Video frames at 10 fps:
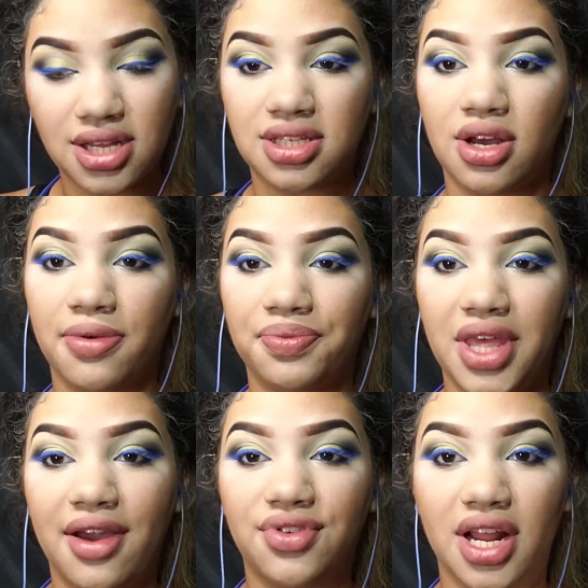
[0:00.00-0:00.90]
So
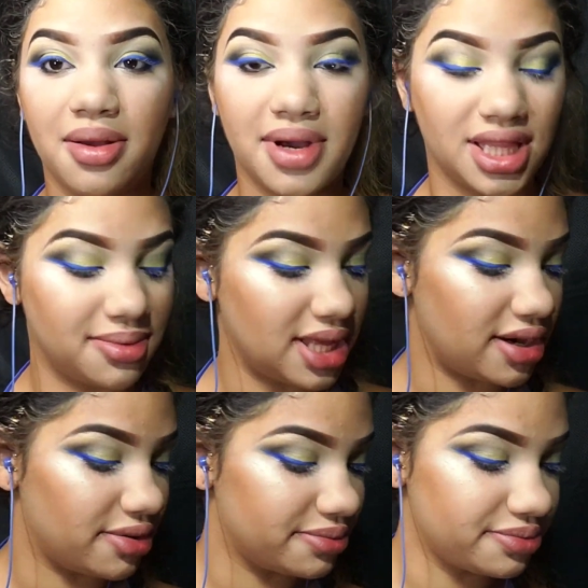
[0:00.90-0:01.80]
after I did my lip
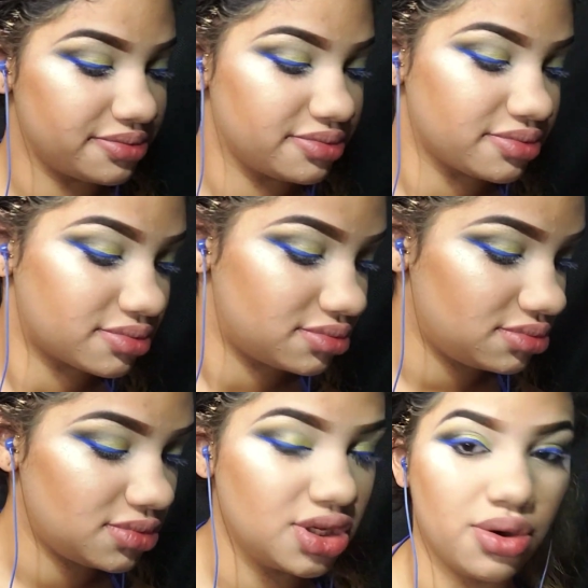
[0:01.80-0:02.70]
liner,
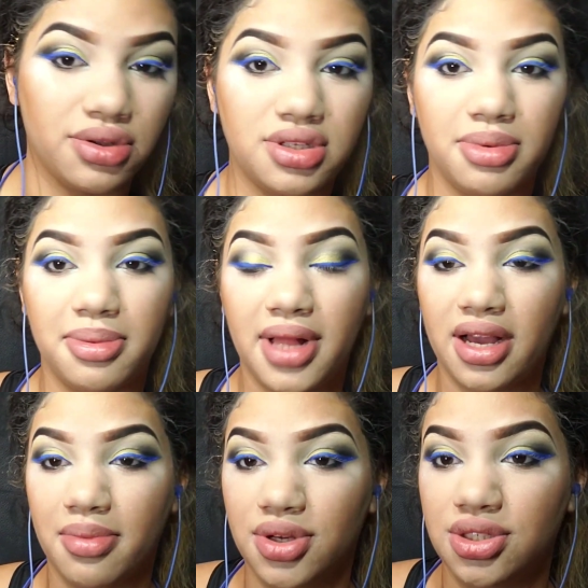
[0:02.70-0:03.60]
I'm going to be
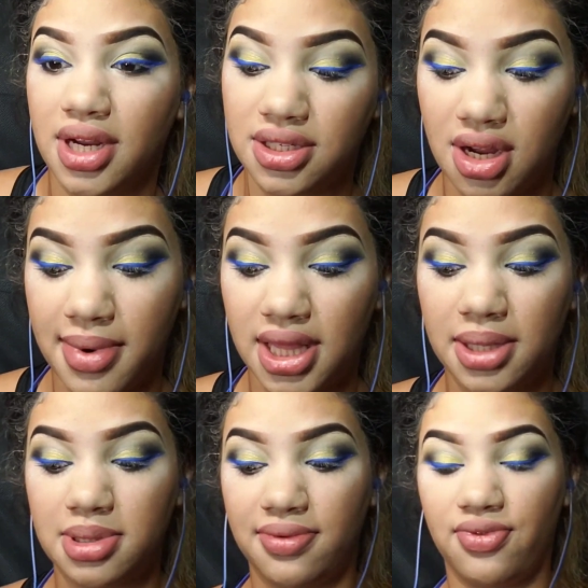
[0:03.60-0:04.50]
applying a moisturizer on my
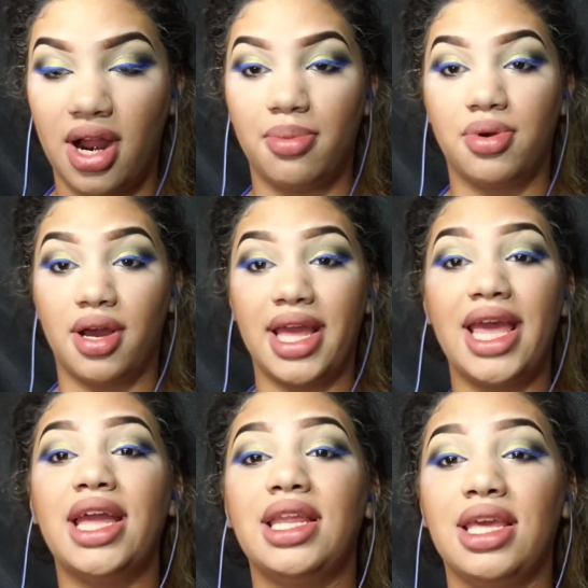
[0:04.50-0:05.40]
lips before I put on
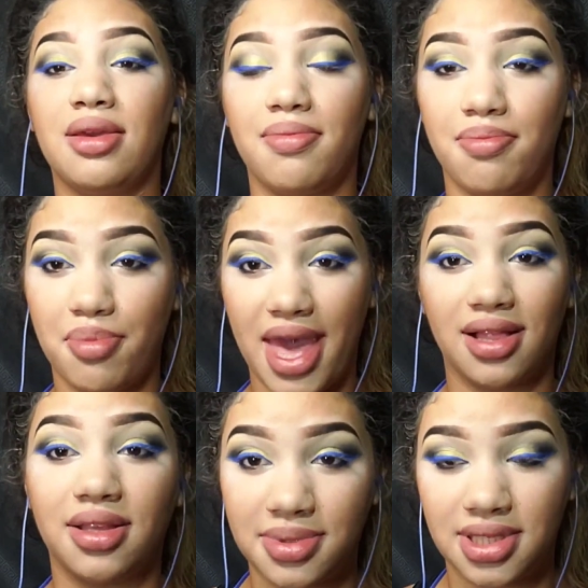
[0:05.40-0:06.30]
any
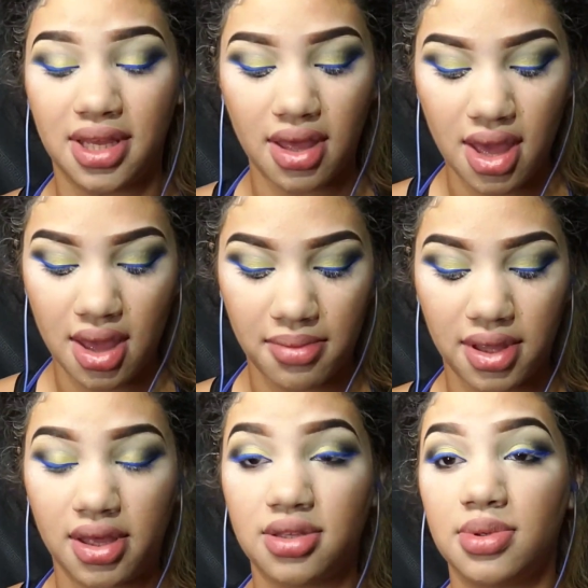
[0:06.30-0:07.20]
matte lipstick,
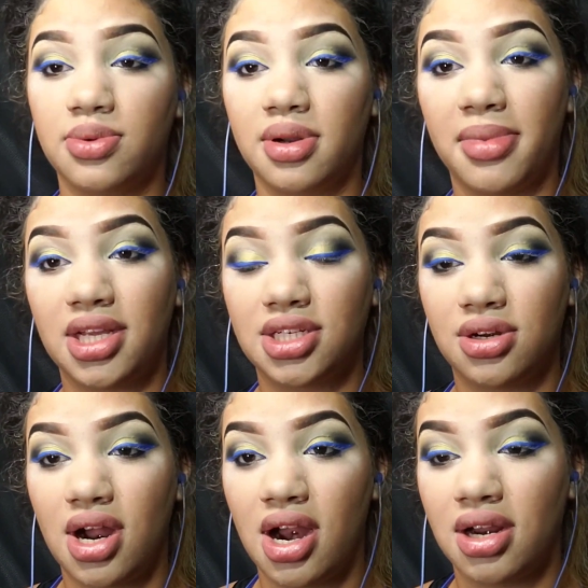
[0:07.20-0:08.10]
because we want to make
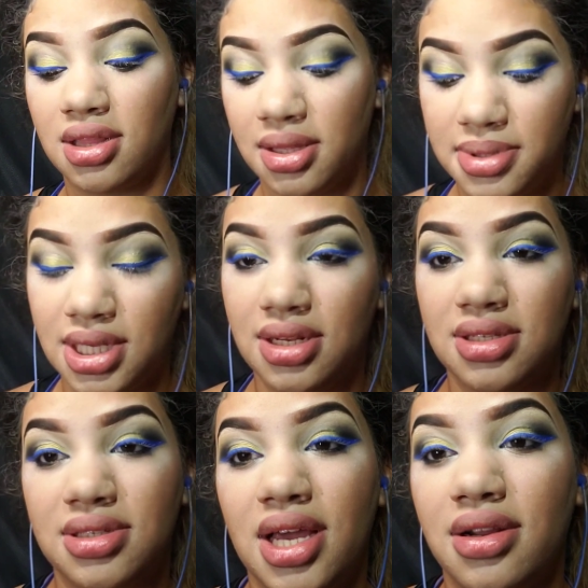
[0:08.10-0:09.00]
sure our lipstick
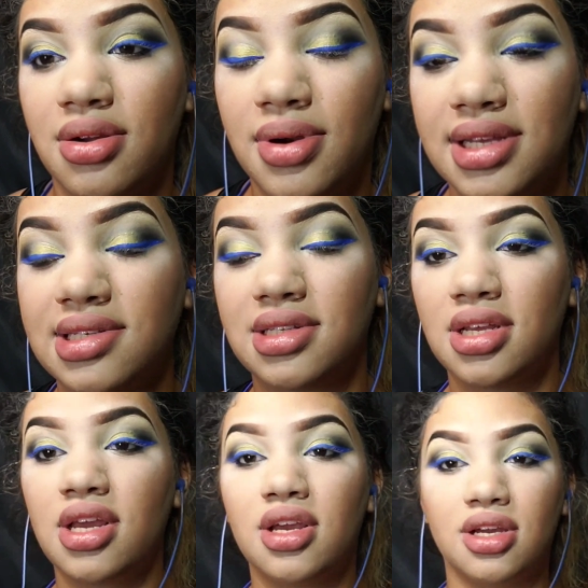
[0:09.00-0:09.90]
does not
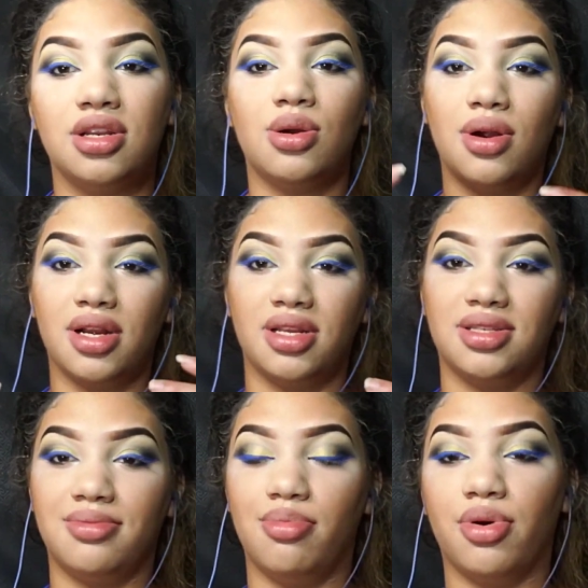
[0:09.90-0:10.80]
crust, nor
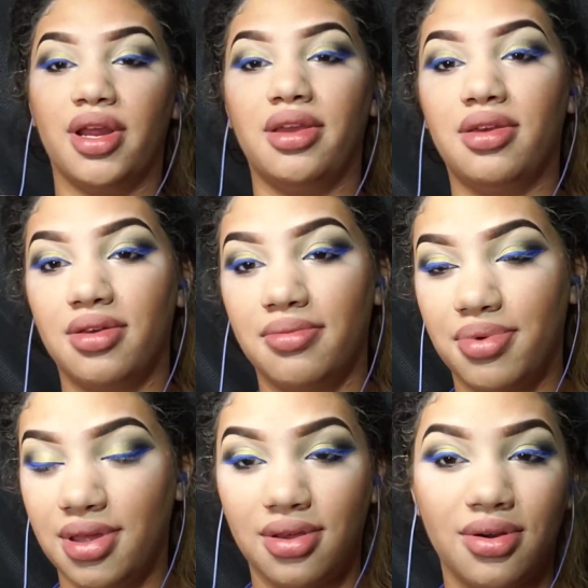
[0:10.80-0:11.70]
does it break,
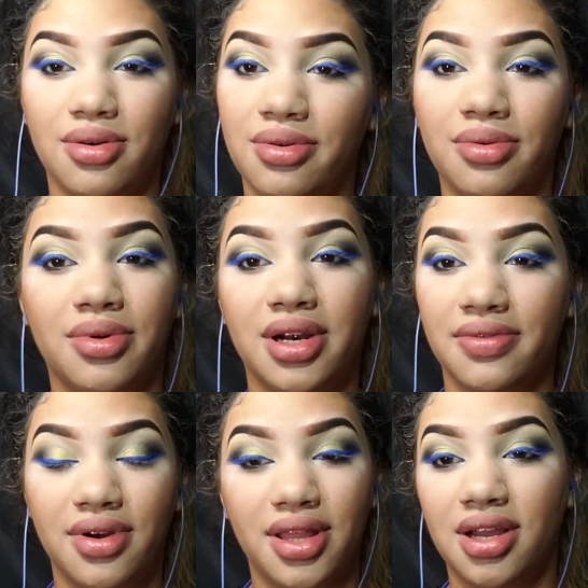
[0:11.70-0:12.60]
peel,
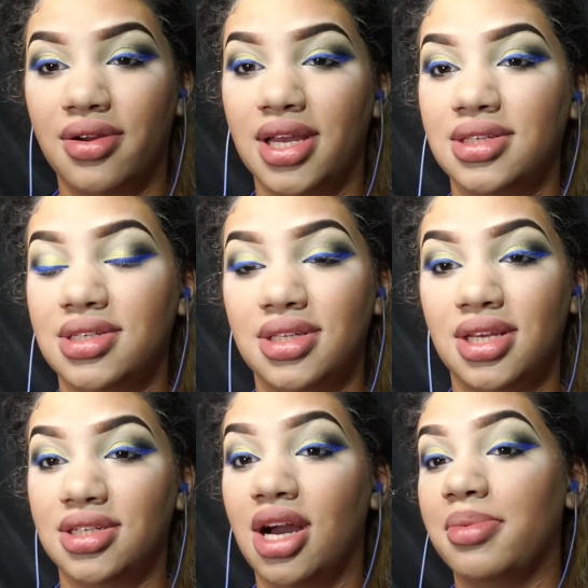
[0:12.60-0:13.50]
whatever, all that crazy shit
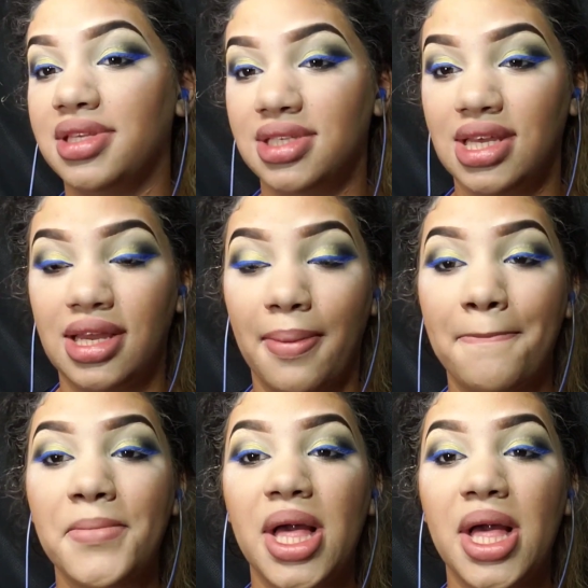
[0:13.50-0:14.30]
that y'all be seeing.